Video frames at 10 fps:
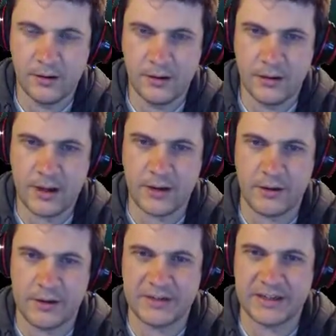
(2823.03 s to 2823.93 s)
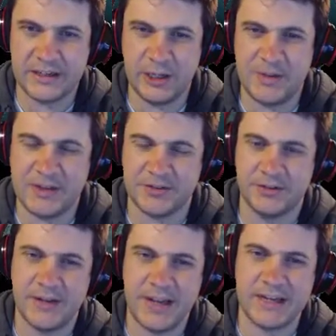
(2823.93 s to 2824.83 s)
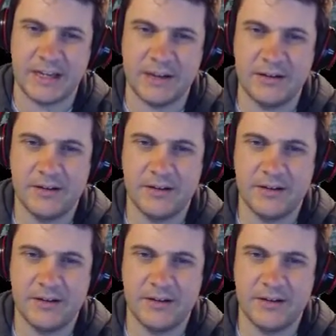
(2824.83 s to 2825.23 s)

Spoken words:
Oh, it's like a little puzzle. I get it.